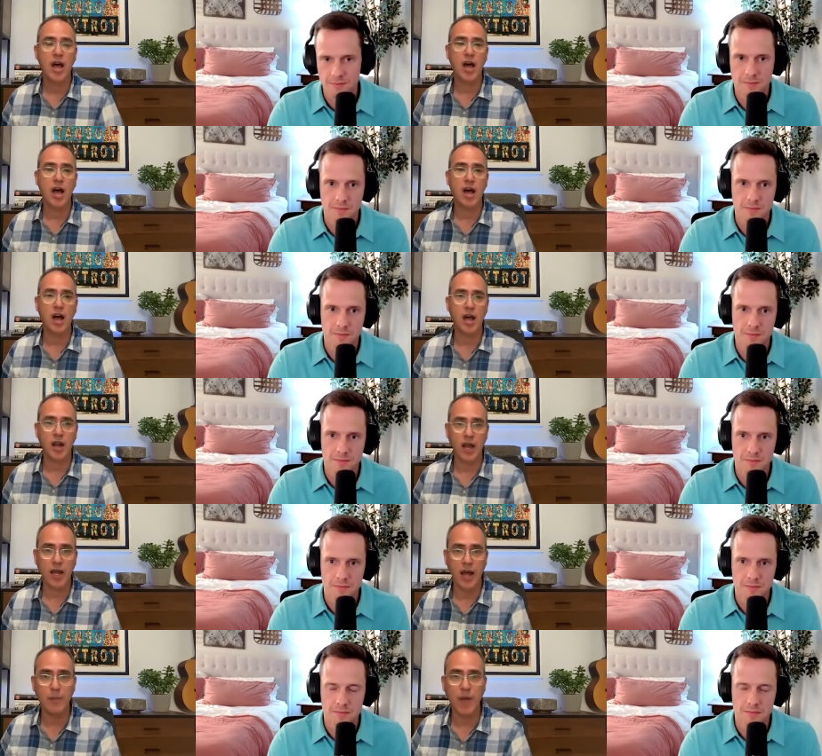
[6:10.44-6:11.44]
Speaker 1: And
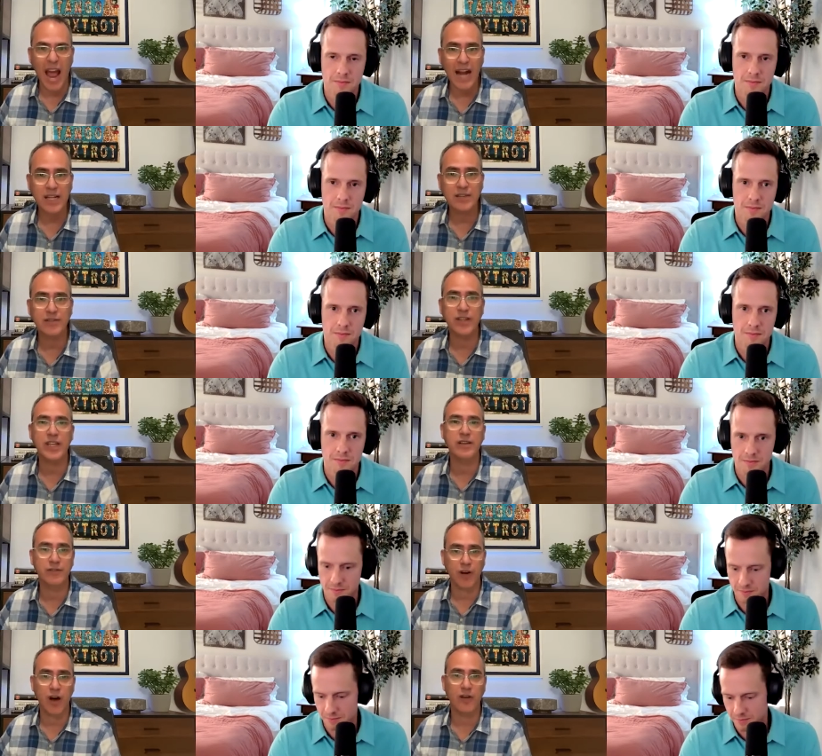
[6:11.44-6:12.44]
I'm actively
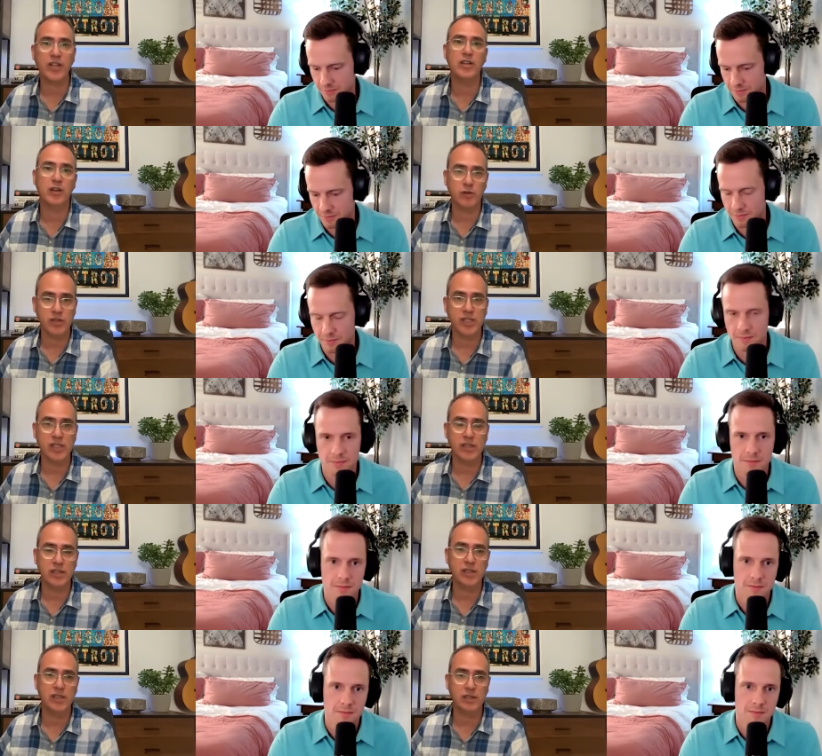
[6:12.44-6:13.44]
involved in those
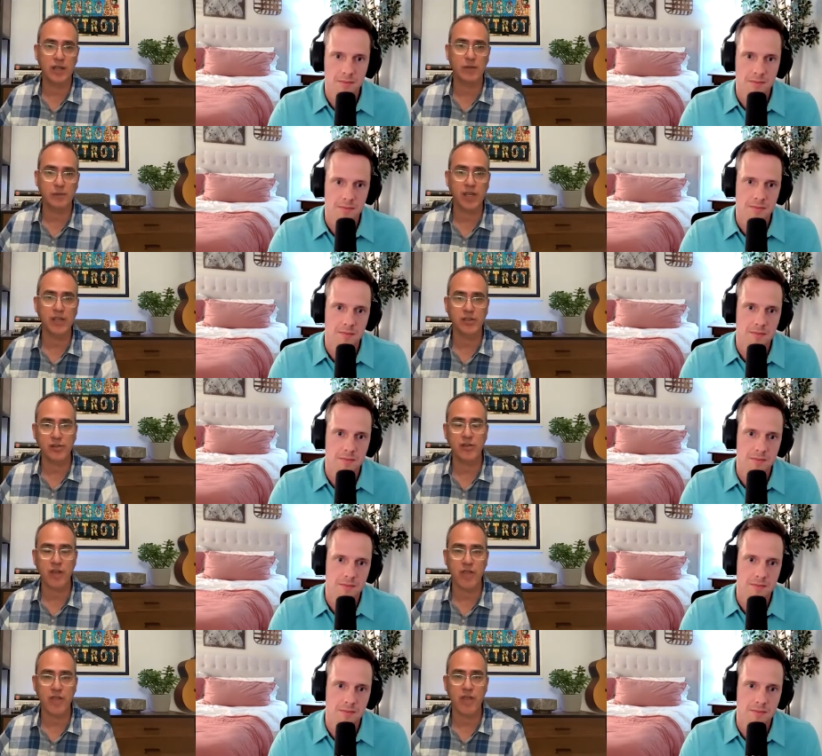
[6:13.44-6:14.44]
deals and making sure
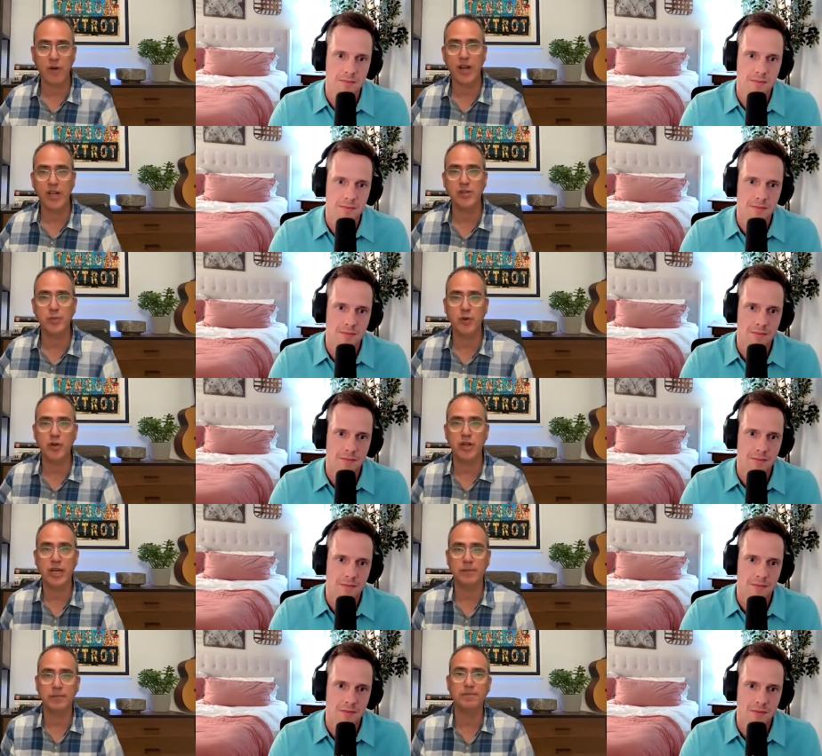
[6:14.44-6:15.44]
that they're running smoothly.
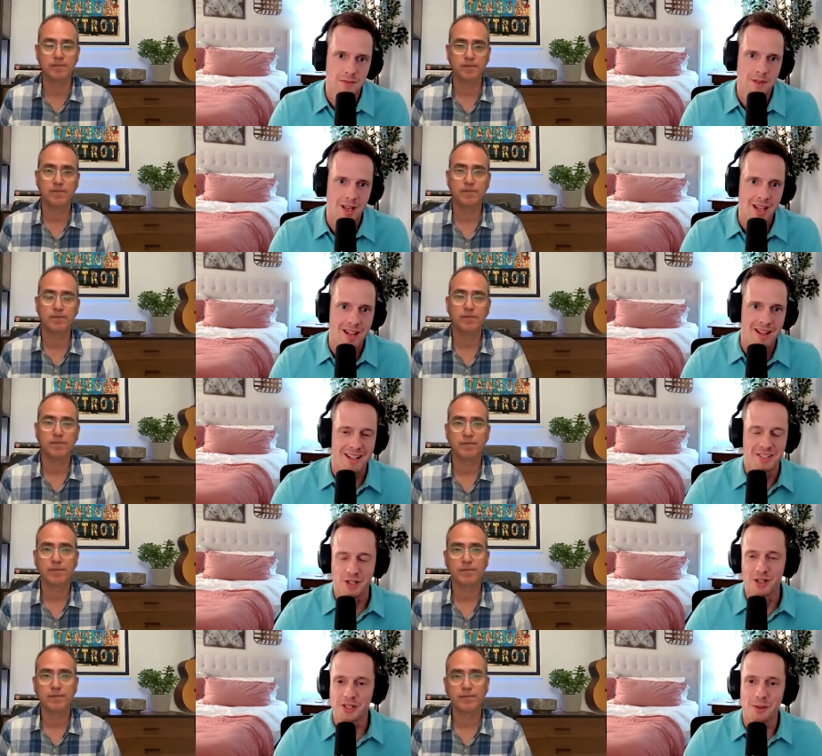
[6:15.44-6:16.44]
Speaker 2: That's
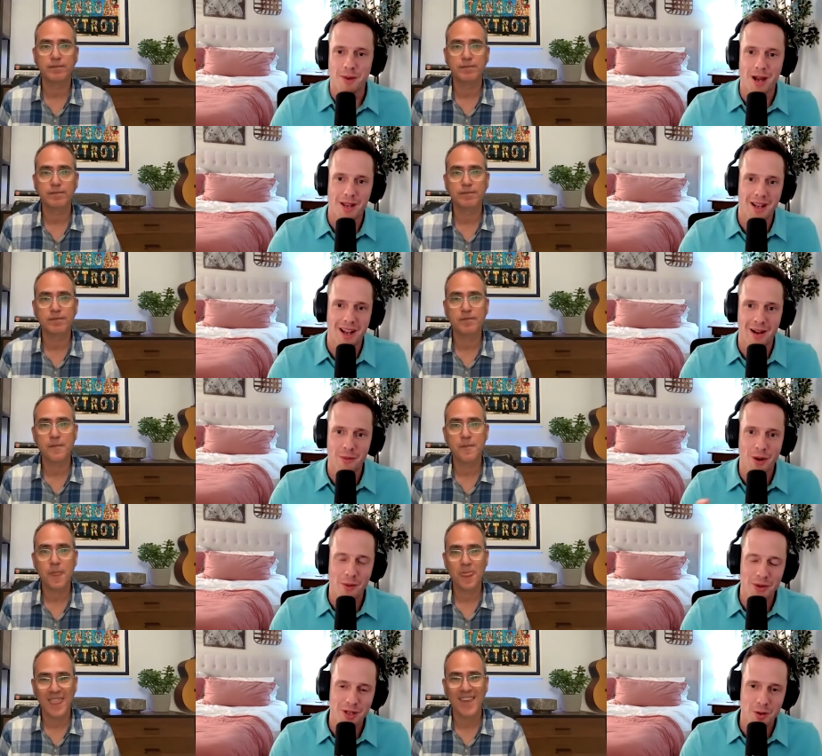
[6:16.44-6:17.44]
awesome. I
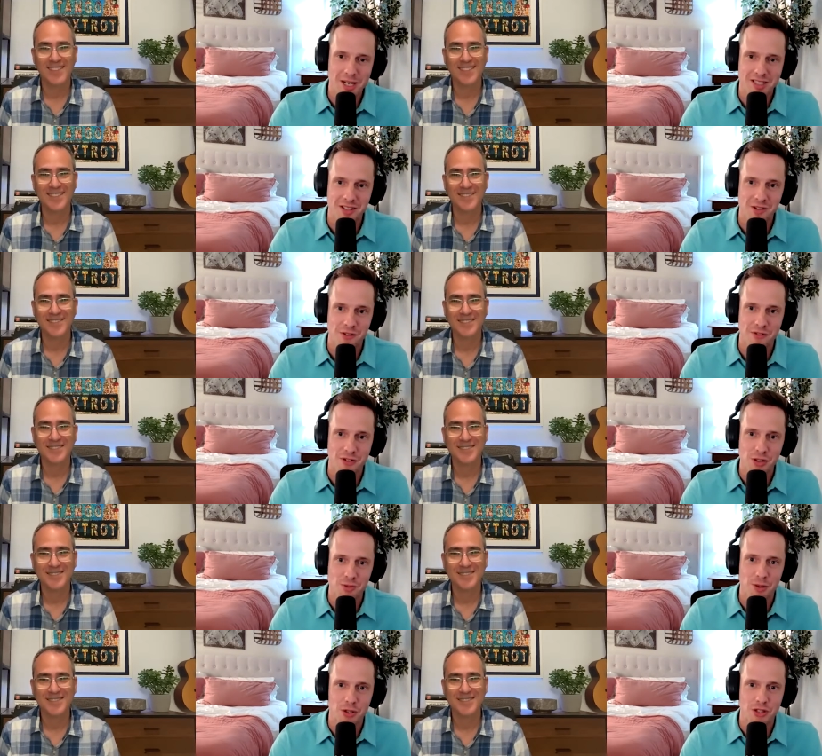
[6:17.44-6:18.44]
want to go back to their
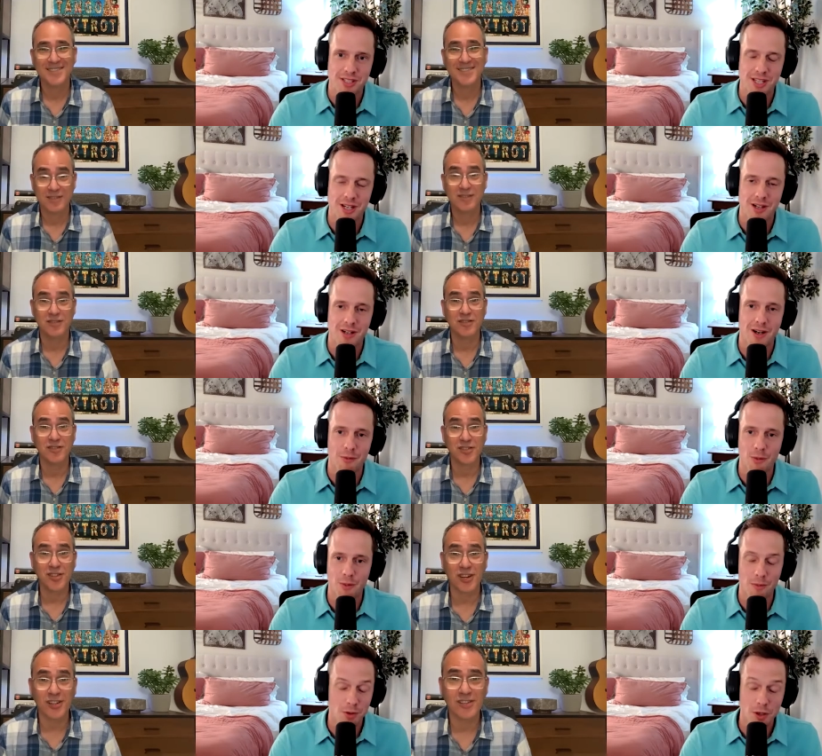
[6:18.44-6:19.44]
first purchase there. Sure.
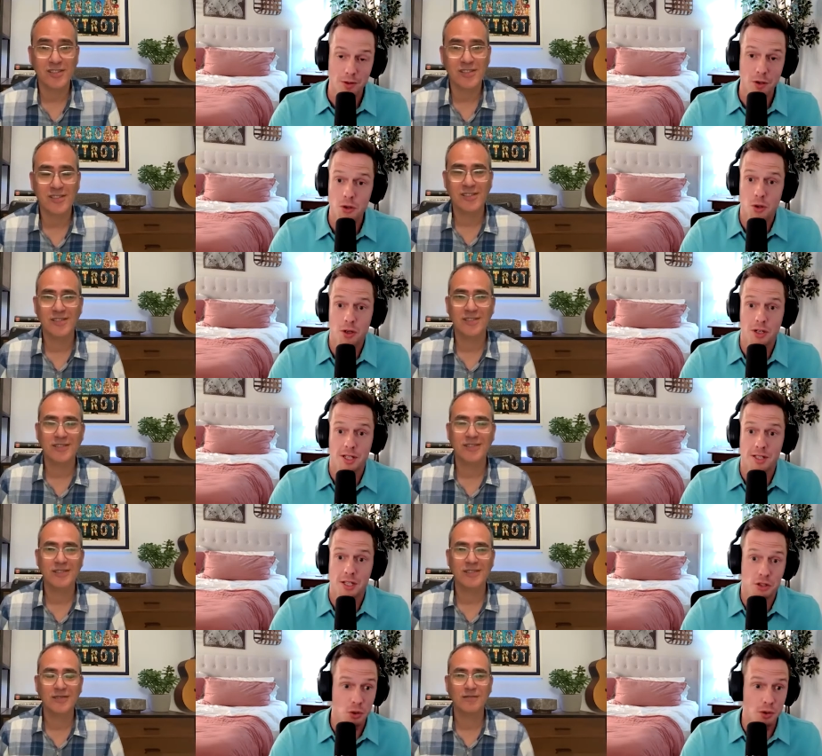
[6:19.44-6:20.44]
New York is
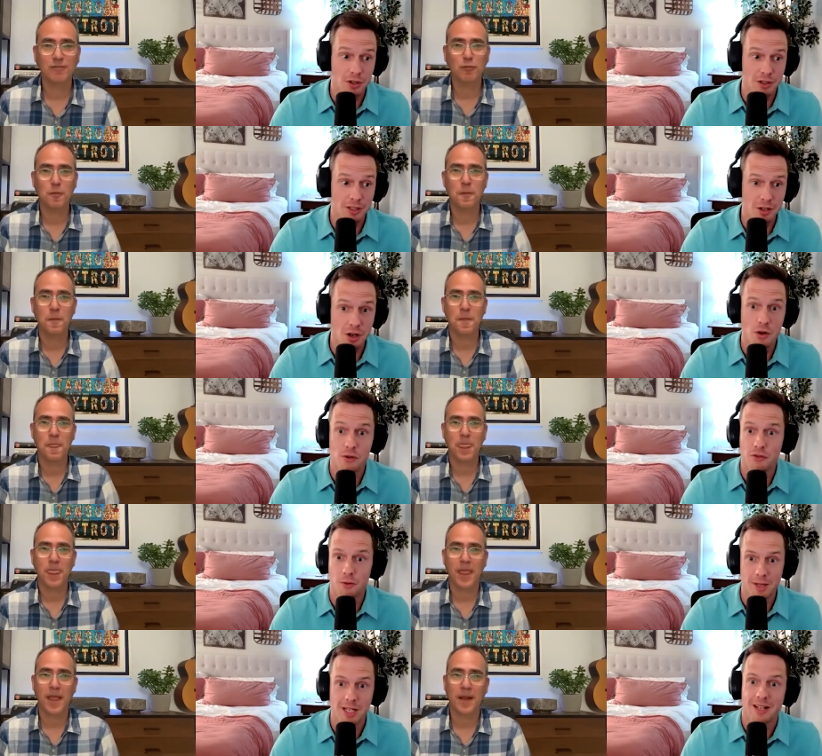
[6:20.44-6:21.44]
historically known
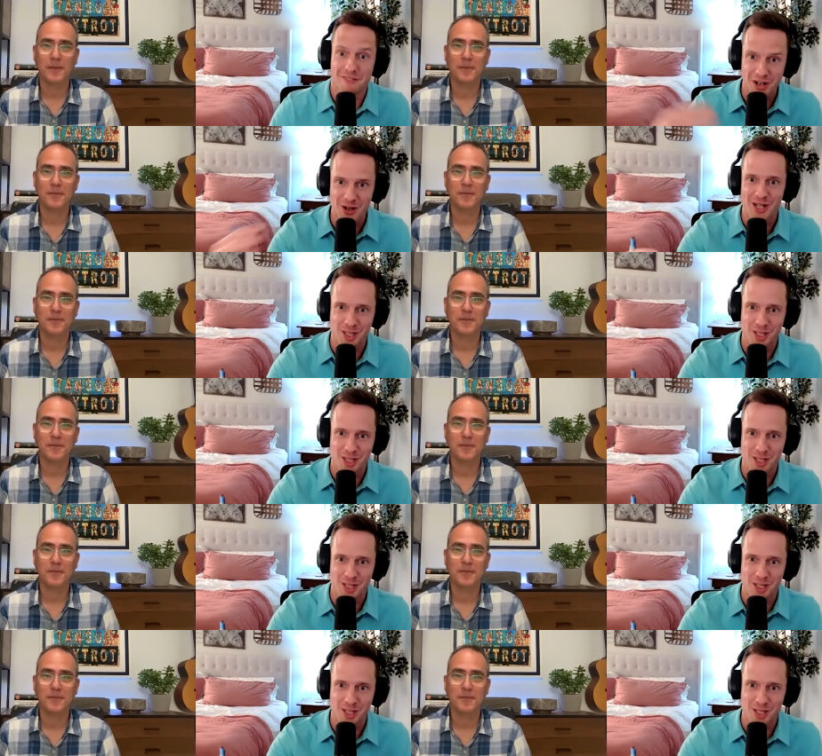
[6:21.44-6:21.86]
for being a very